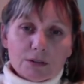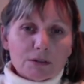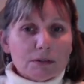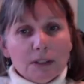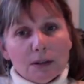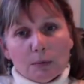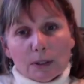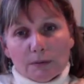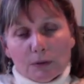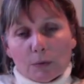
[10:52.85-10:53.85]
Or,
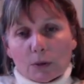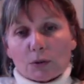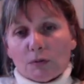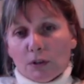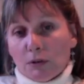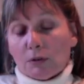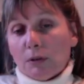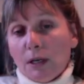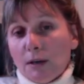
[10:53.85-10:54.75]
whatever works for you.